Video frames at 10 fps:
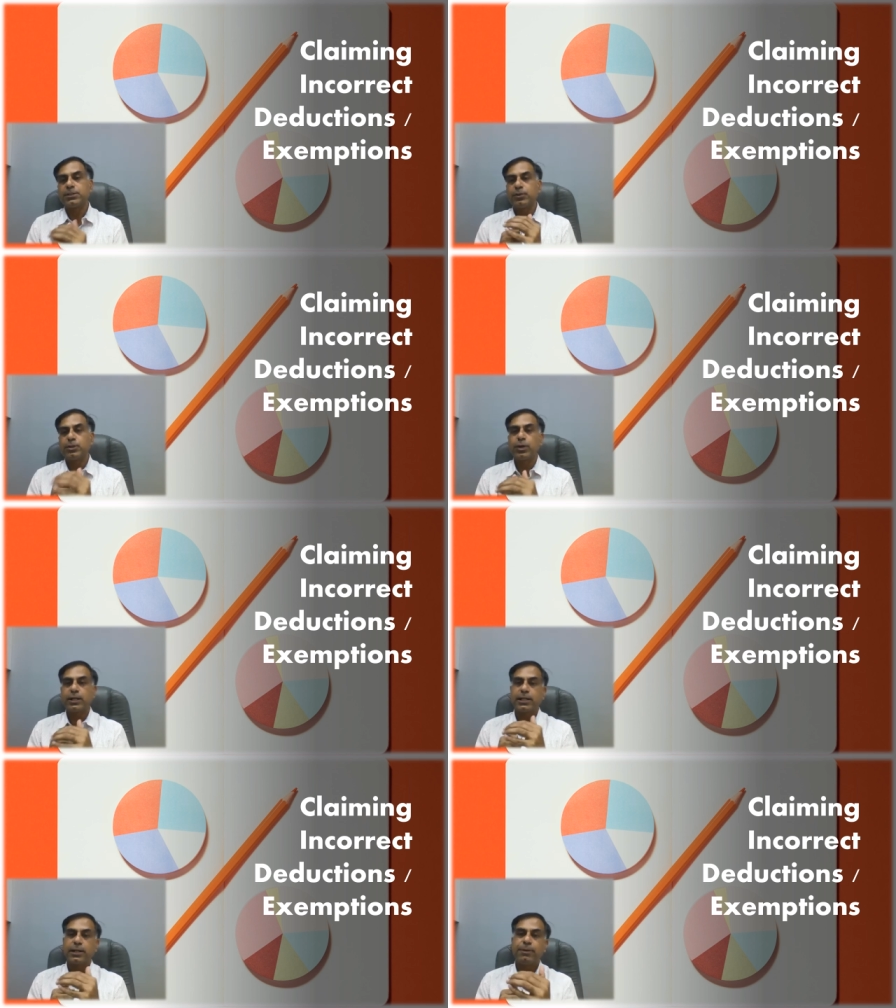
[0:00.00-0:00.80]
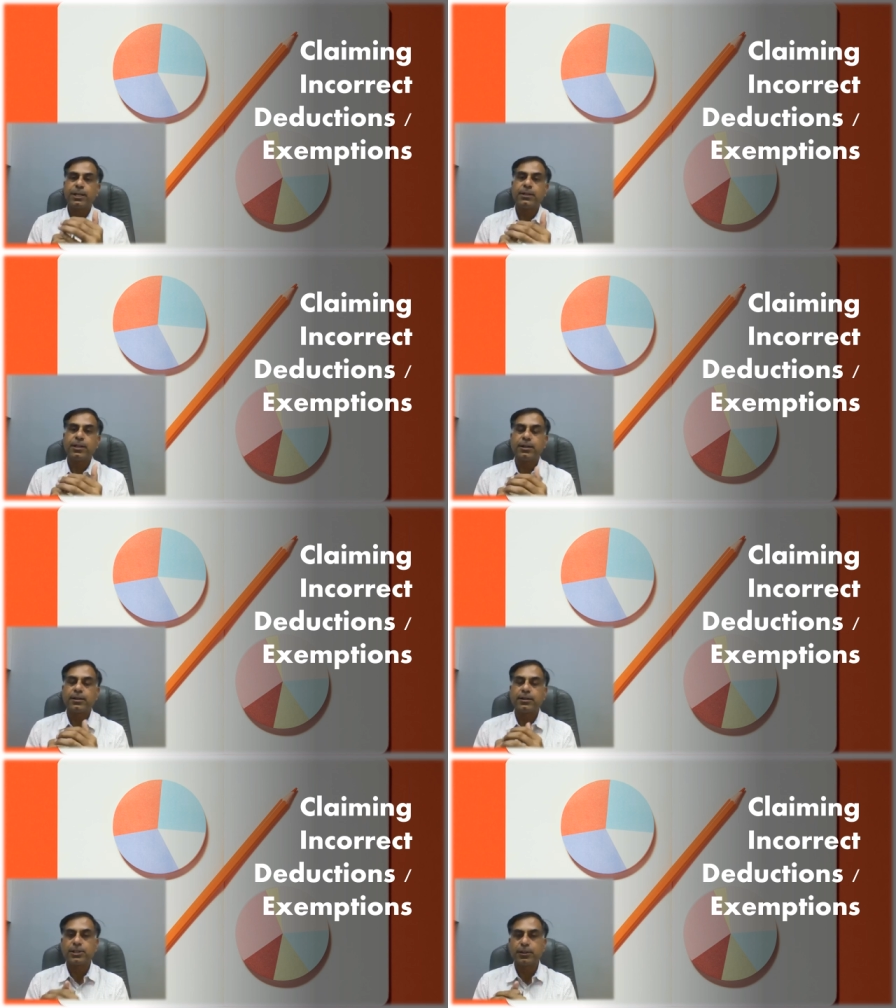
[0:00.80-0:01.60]
which you are claiming in the
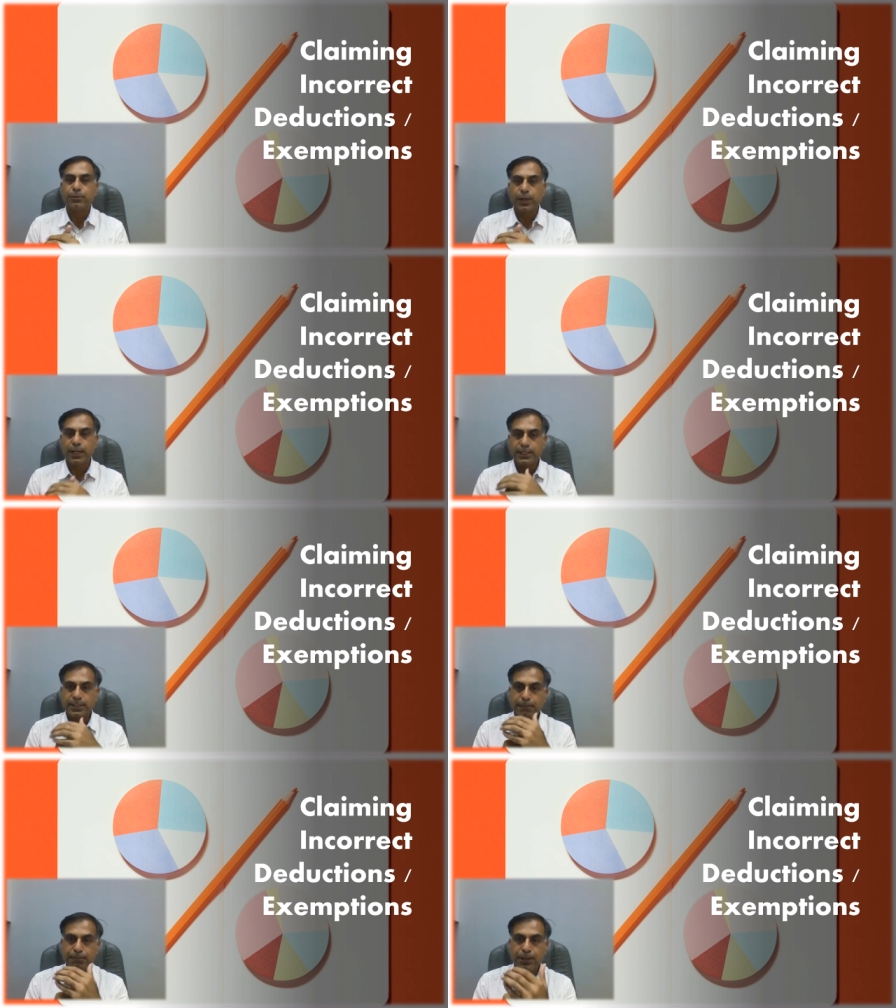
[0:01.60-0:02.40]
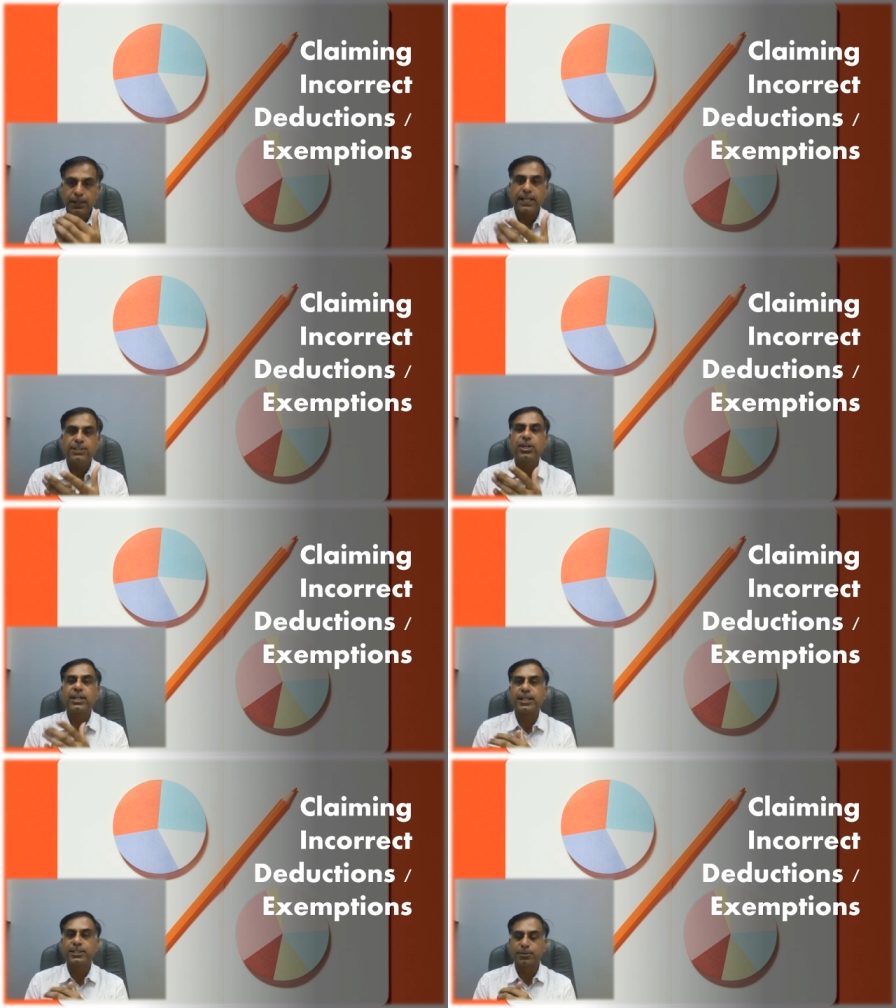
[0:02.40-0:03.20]
return say for an example
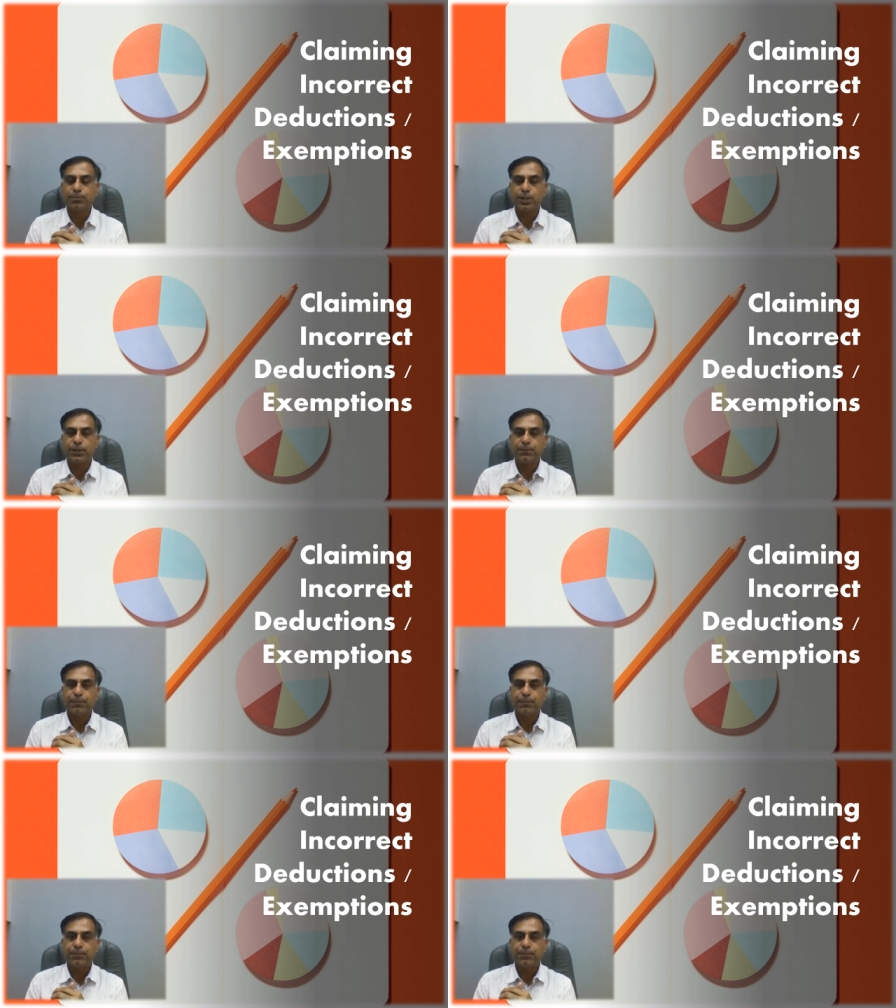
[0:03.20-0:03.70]
HRA exemption.